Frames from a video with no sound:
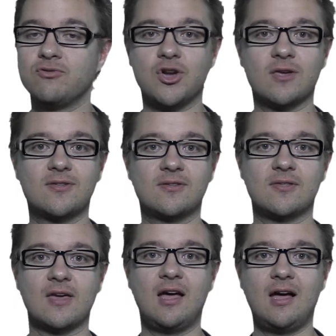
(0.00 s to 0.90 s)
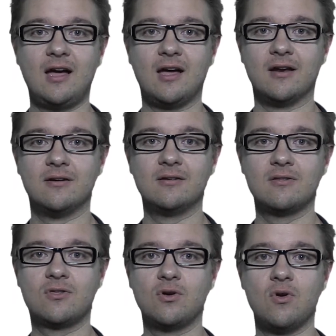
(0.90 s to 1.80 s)
just as it's hard
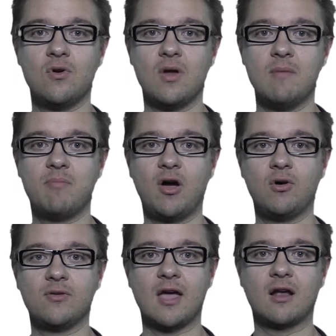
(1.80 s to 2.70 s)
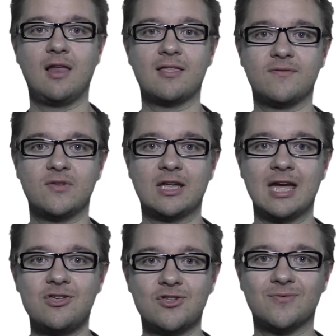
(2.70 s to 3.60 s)
to impose our
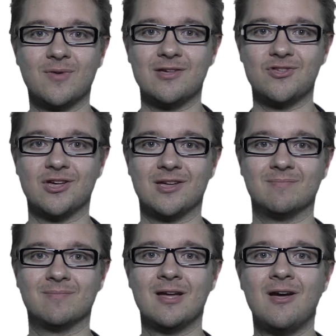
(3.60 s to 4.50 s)
classification regime